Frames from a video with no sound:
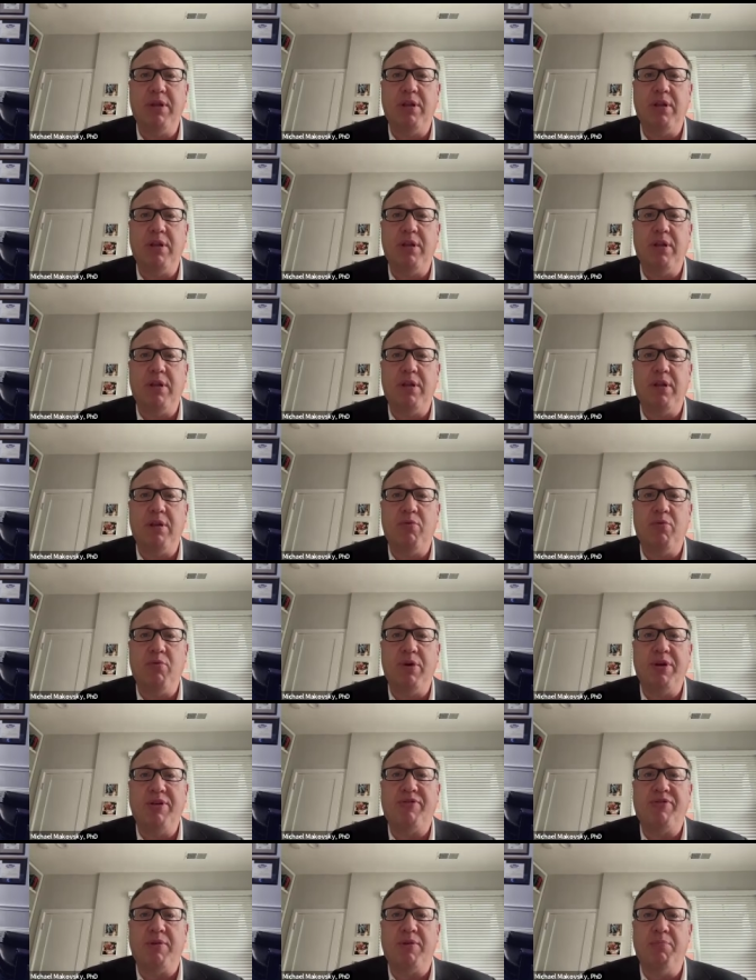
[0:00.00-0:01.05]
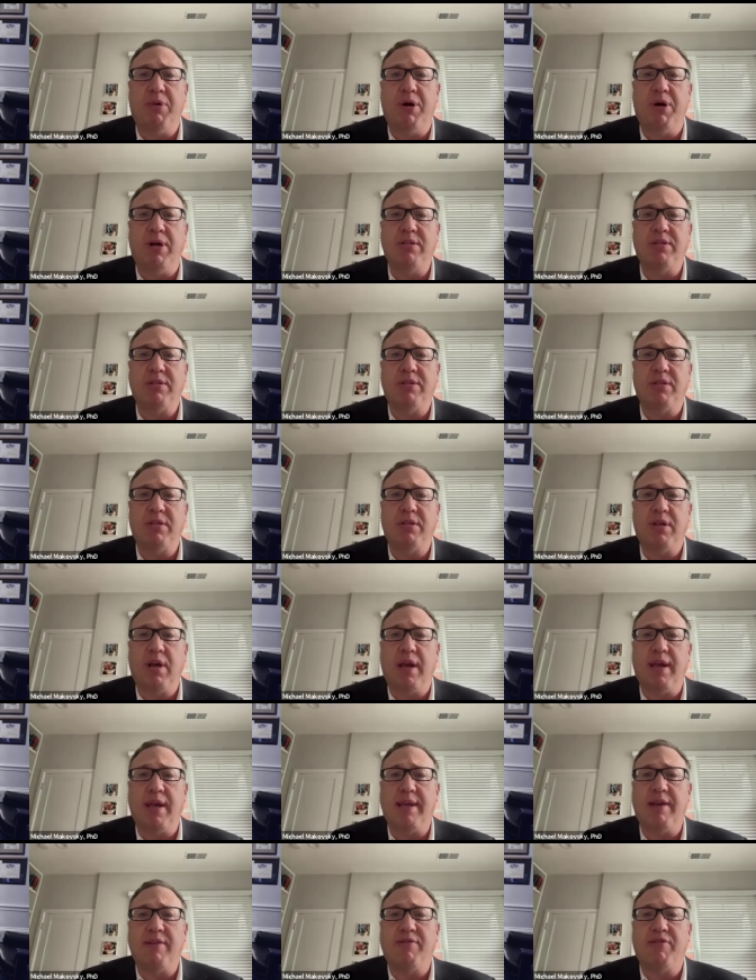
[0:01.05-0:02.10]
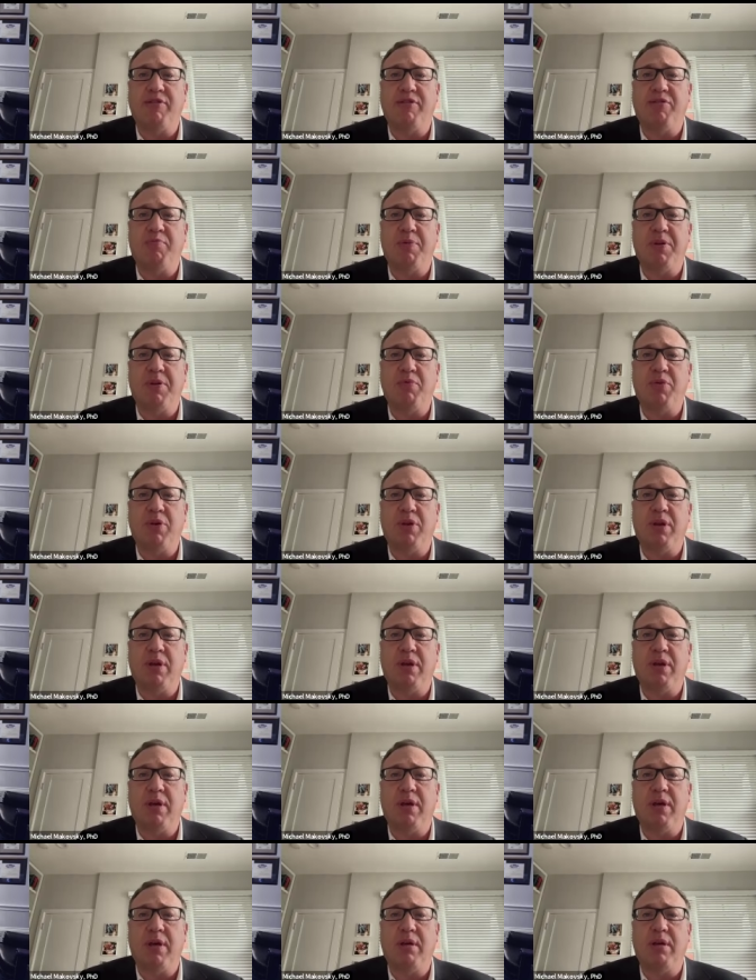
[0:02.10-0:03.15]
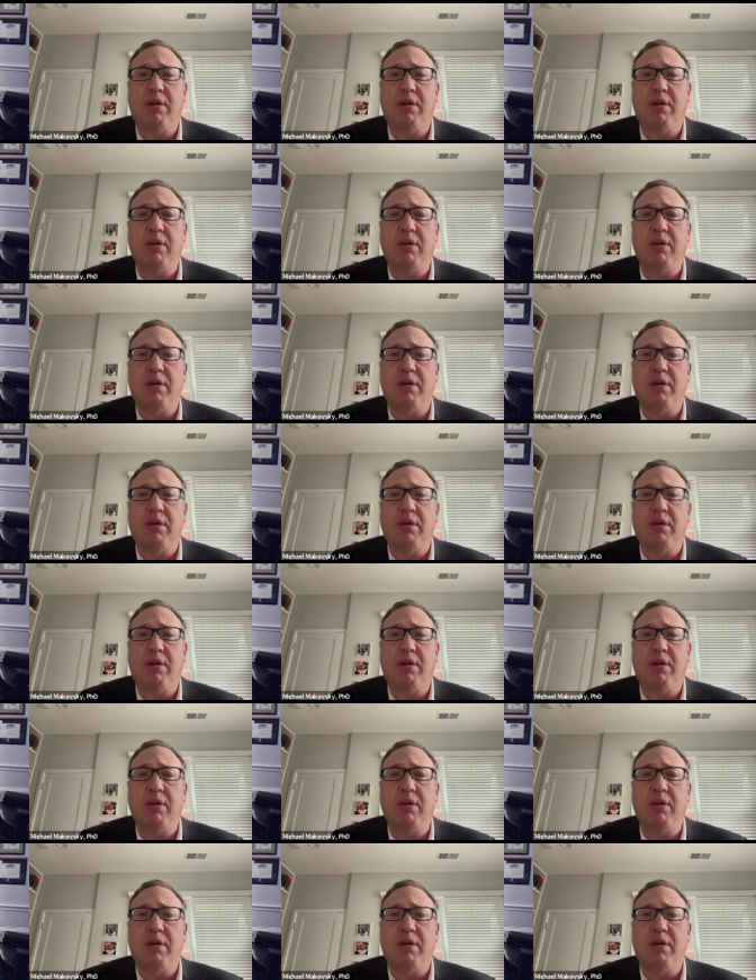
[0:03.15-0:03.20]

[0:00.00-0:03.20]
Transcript: in recent months, I guess it's been really